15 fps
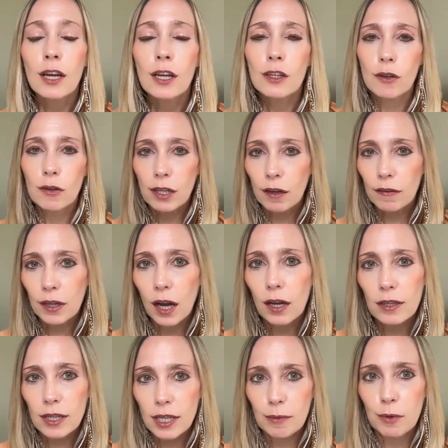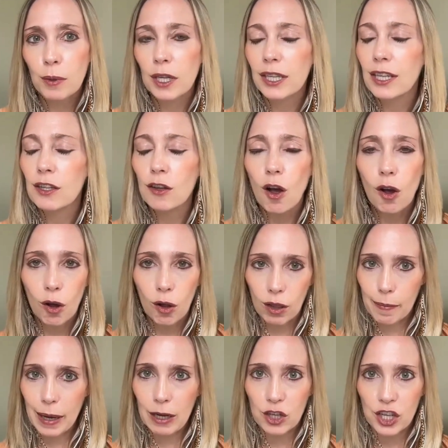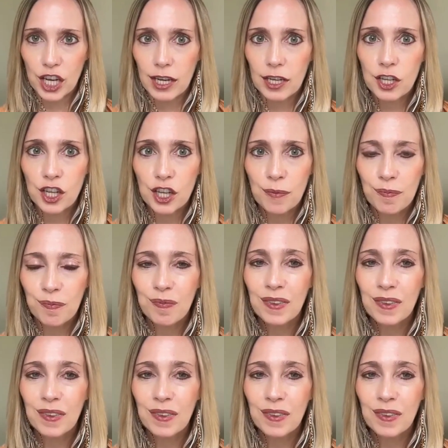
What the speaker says: So self-concept work is all about change.